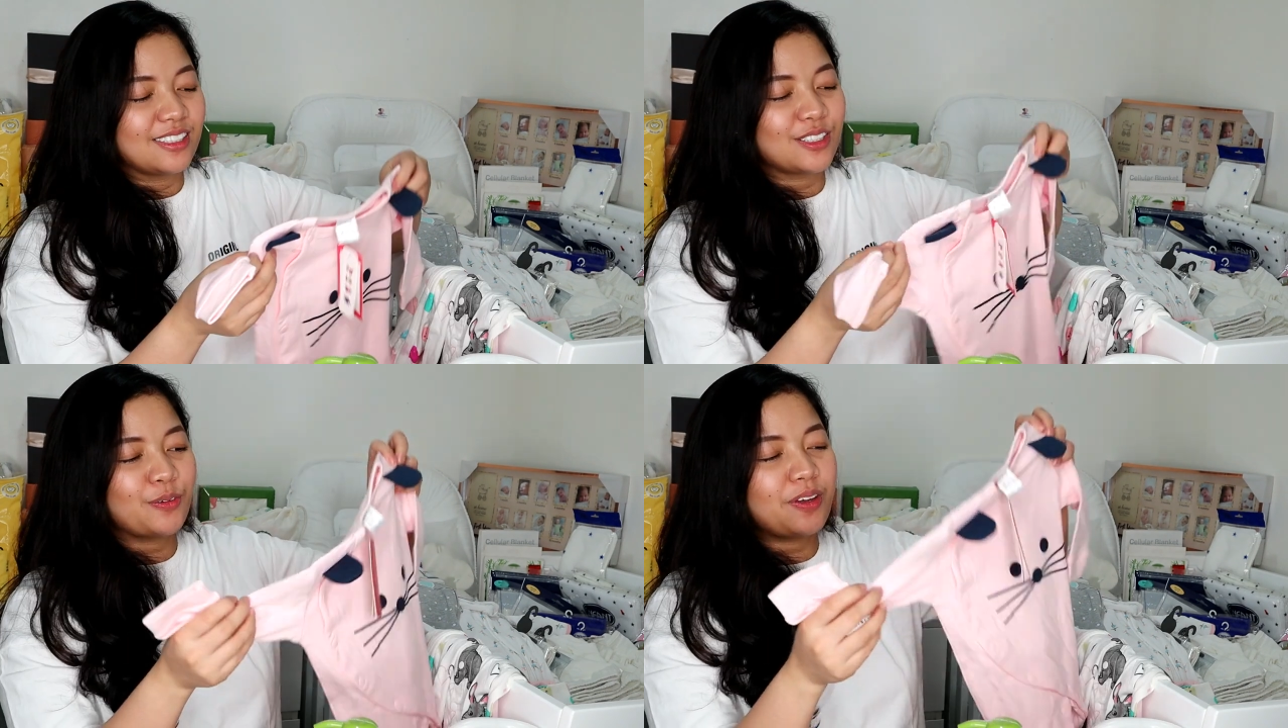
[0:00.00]

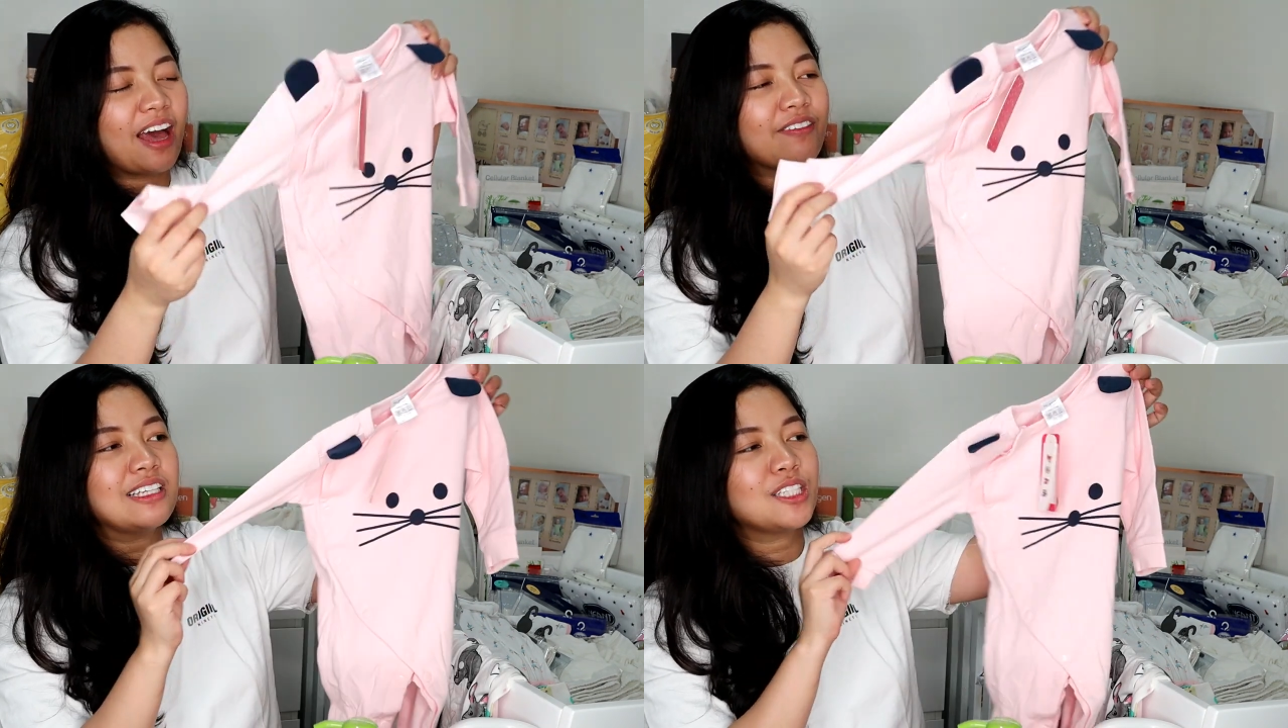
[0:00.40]
So we
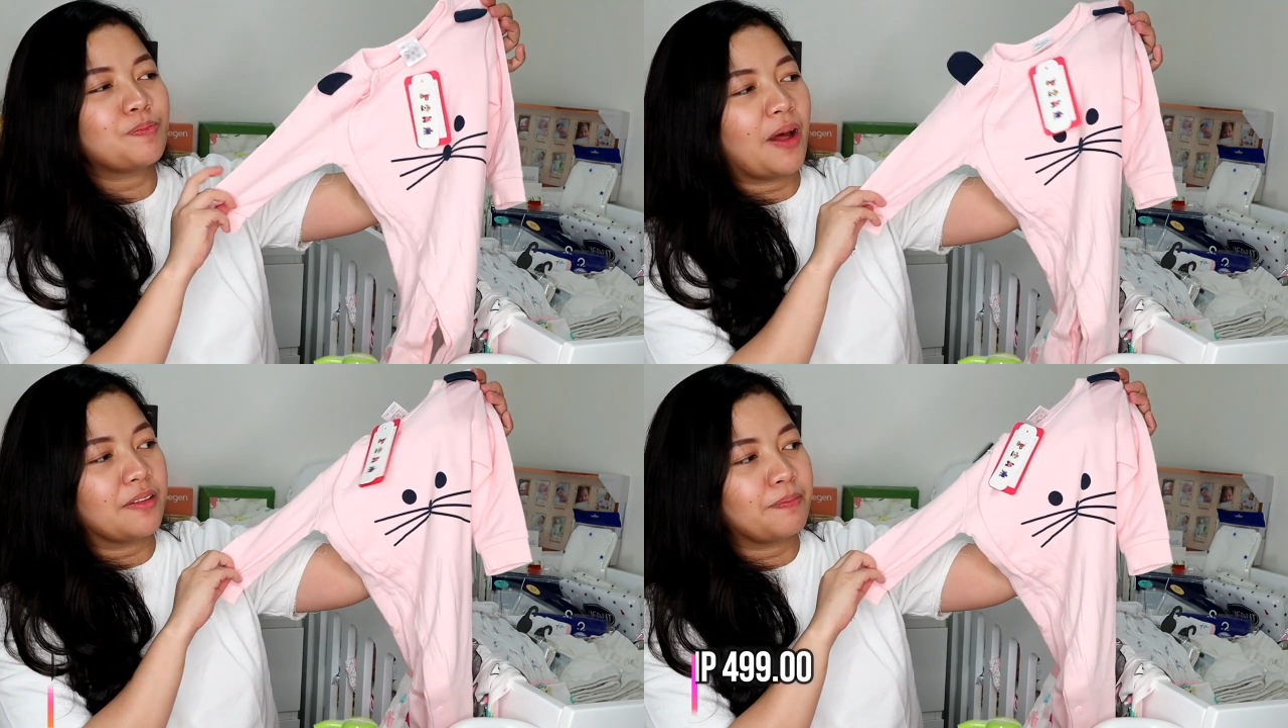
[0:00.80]
have this
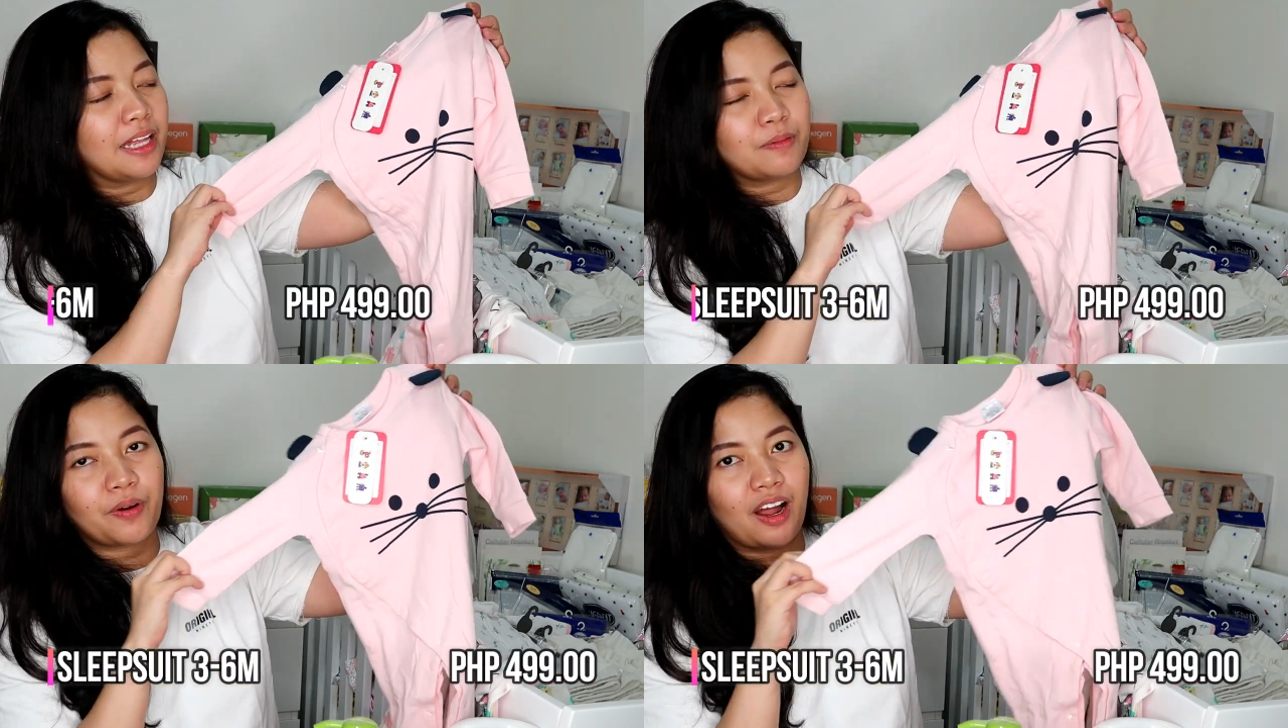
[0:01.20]
spot
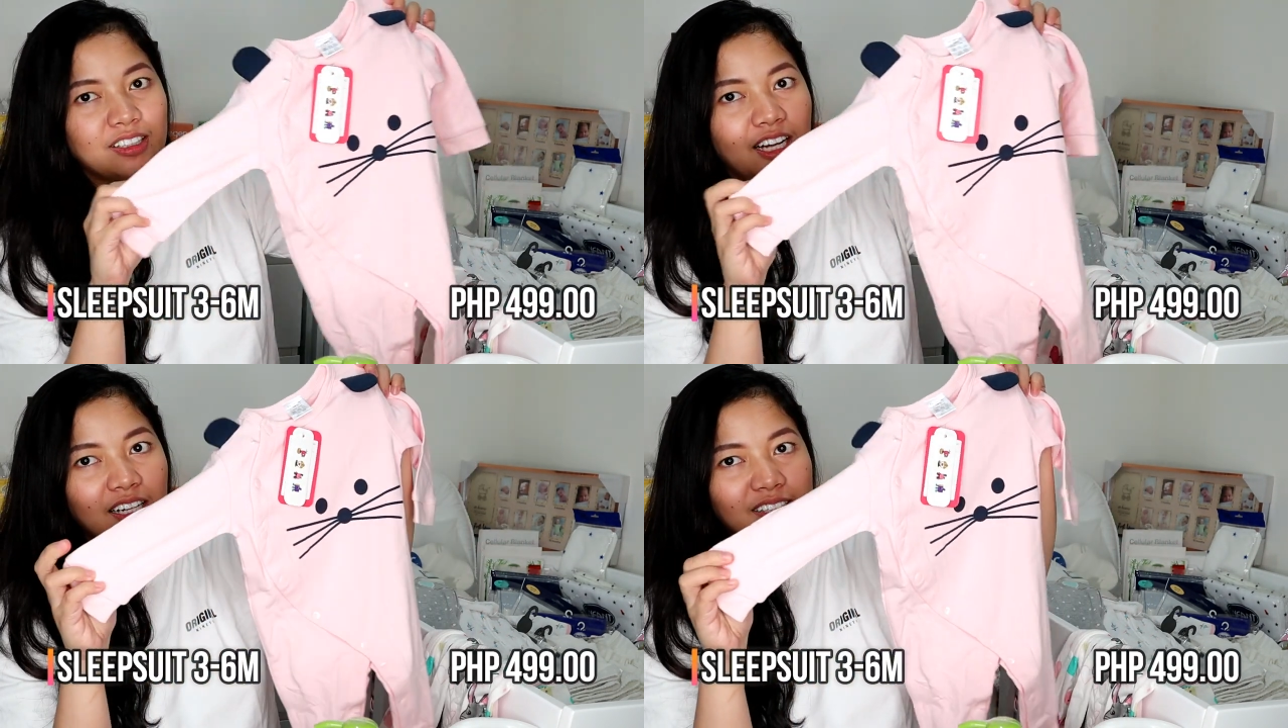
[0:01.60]
pad
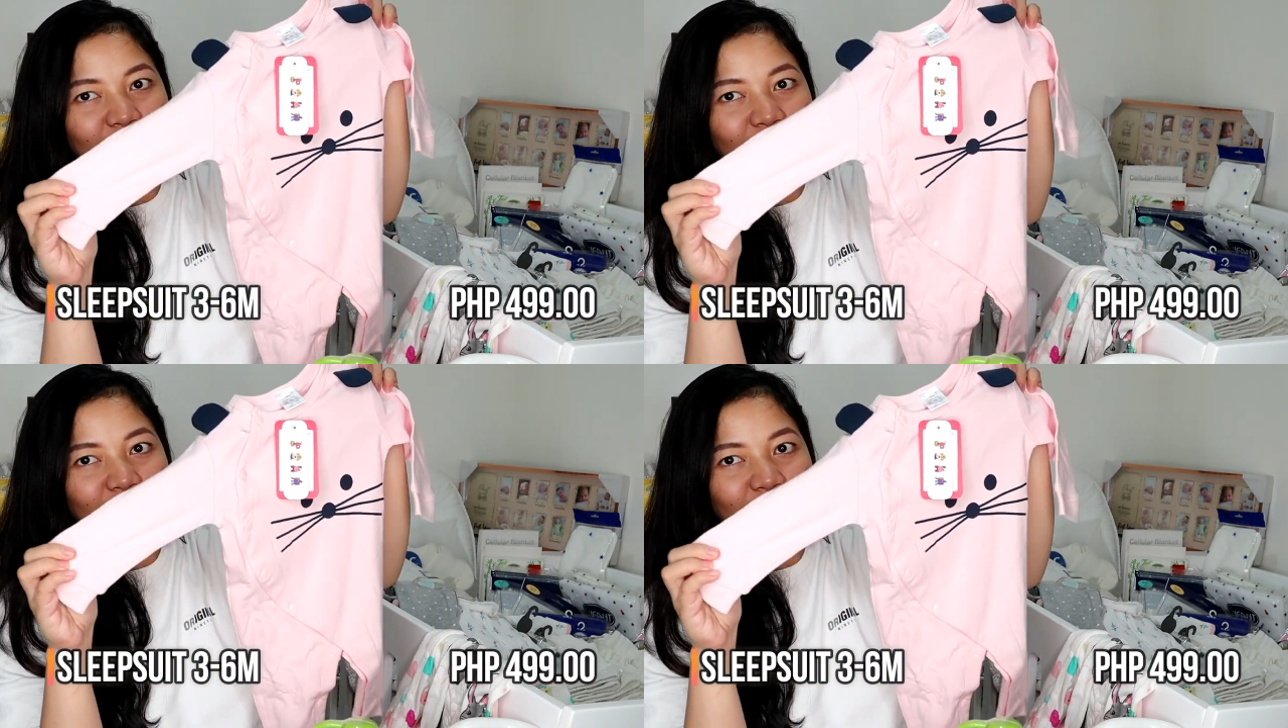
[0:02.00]
product.